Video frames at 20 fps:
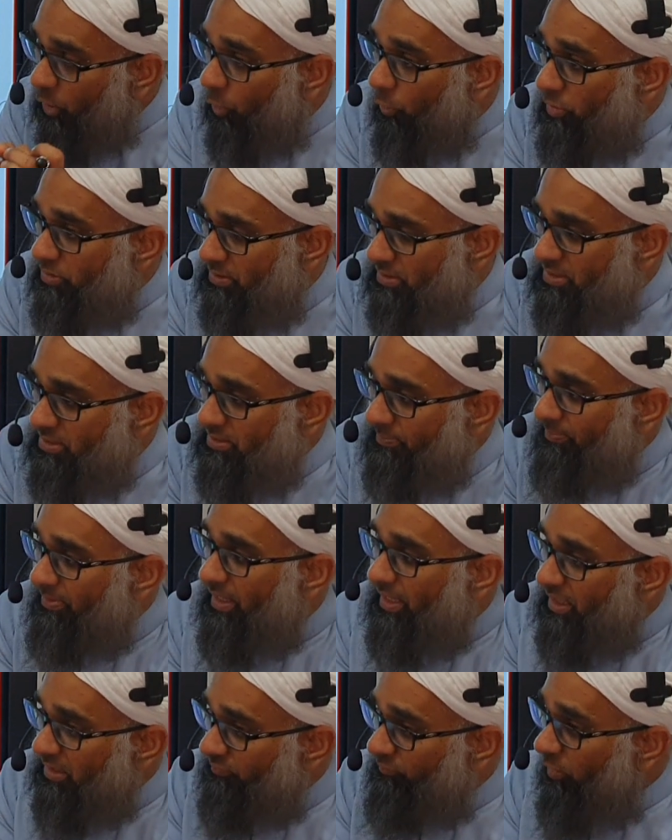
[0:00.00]
it causes
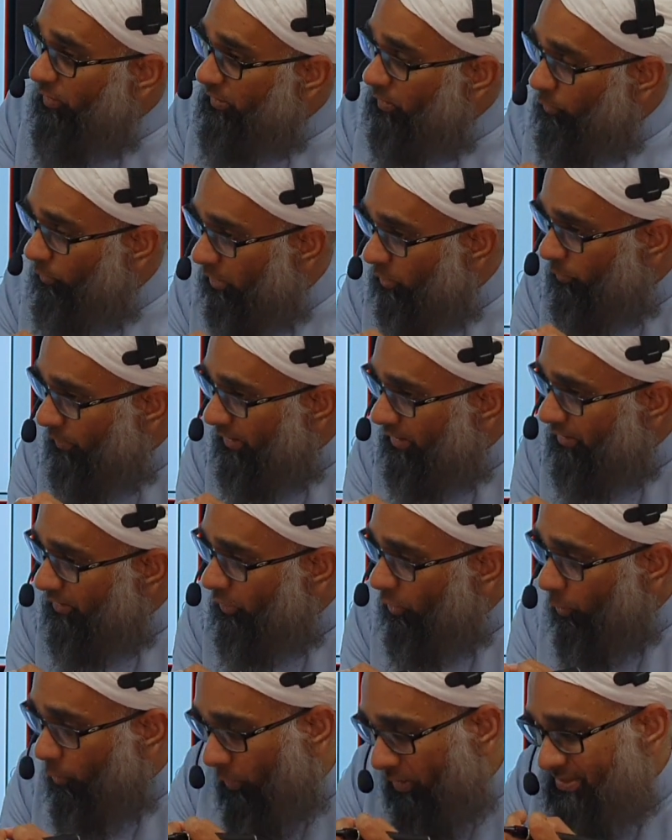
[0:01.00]
is found in one wing
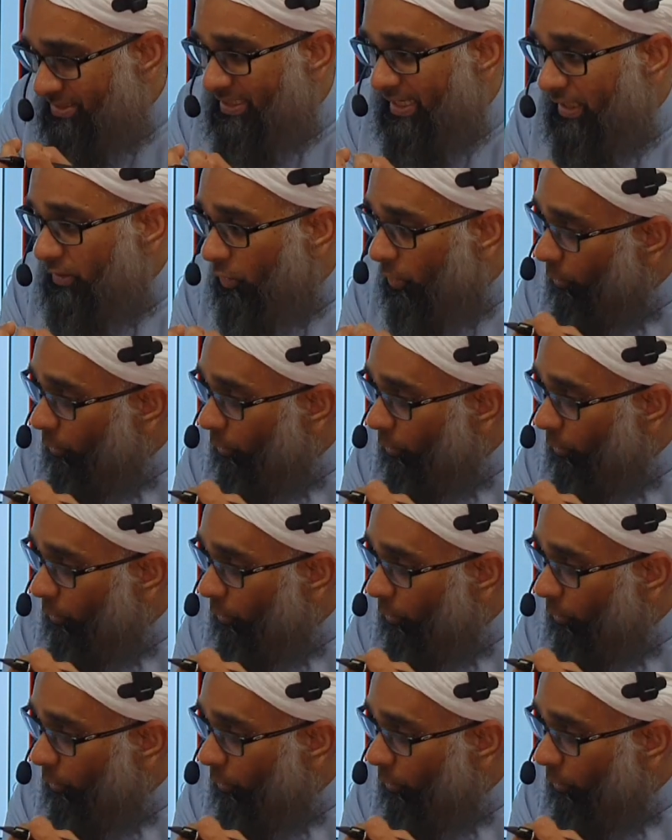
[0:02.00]
or one side